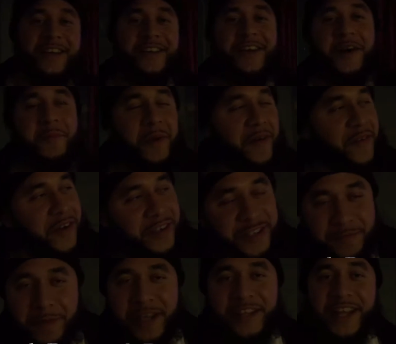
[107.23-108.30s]
You know, motherfucker
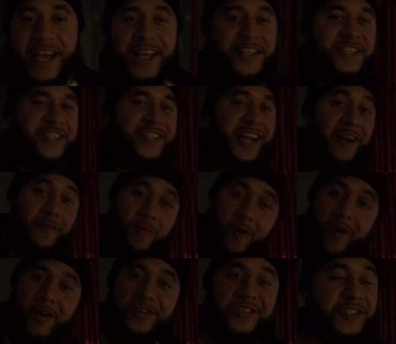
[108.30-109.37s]
speak that shit, that
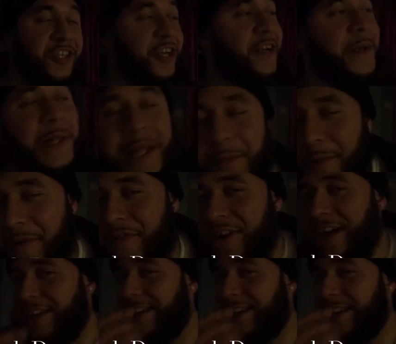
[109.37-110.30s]
raw shit. Motherfucker